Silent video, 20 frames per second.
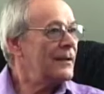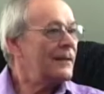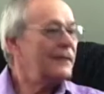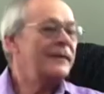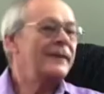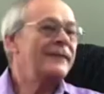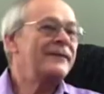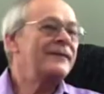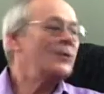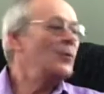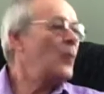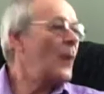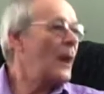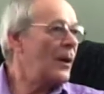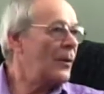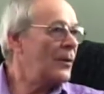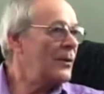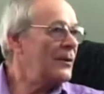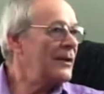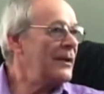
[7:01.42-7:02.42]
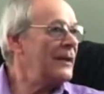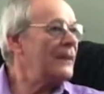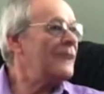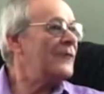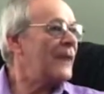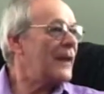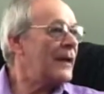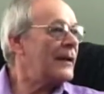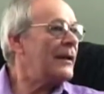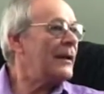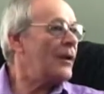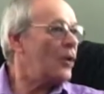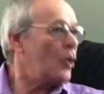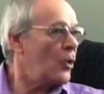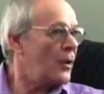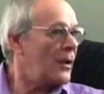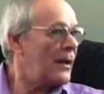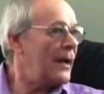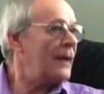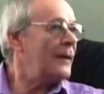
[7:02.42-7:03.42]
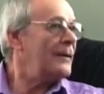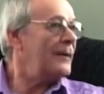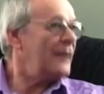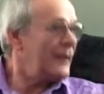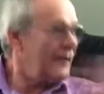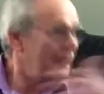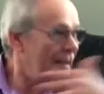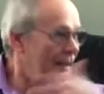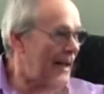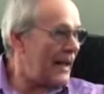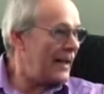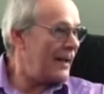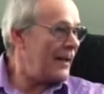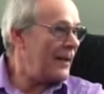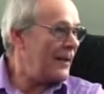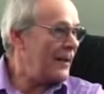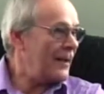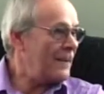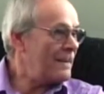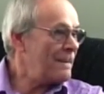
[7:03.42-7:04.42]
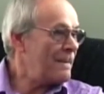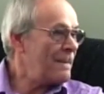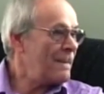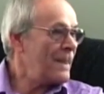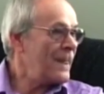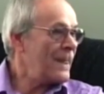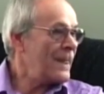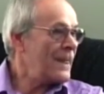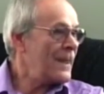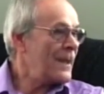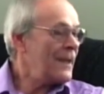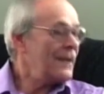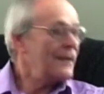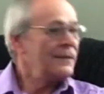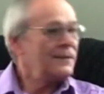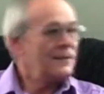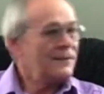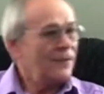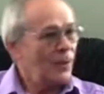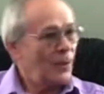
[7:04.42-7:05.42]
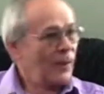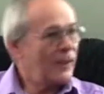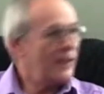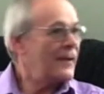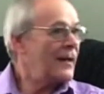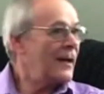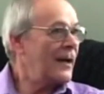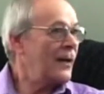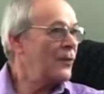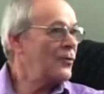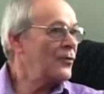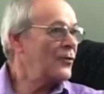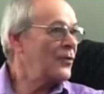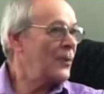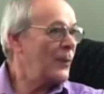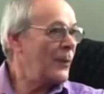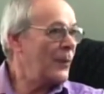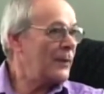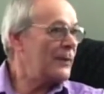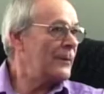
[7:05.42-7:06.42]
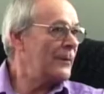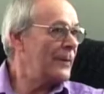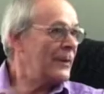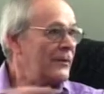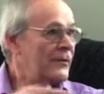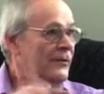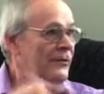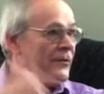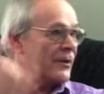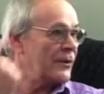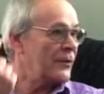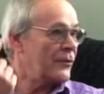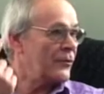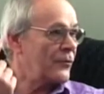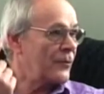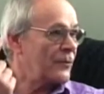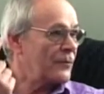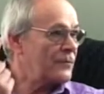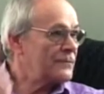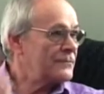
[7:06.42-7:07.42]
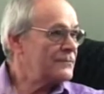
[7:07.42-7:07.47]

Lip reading: They said, "Wow, he finally caught on. He got out of here." They went in the house. He went to bed and slit his throat.